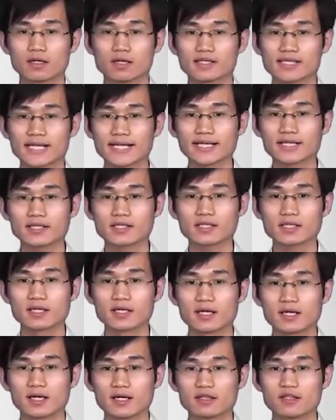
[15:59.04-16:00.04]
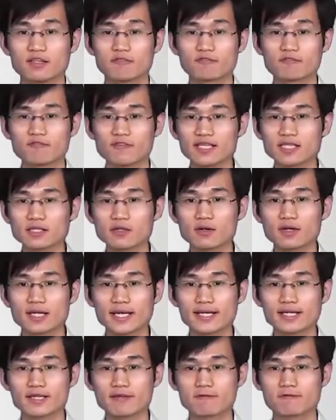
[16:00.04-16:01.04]
Second, the physical
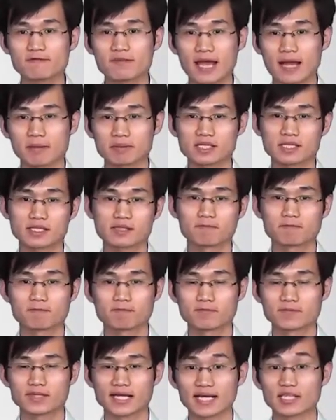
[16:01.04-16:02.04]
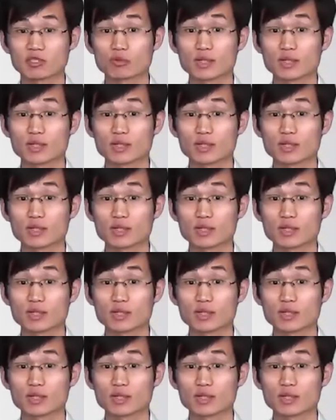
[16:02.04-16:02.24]
link flaps. As a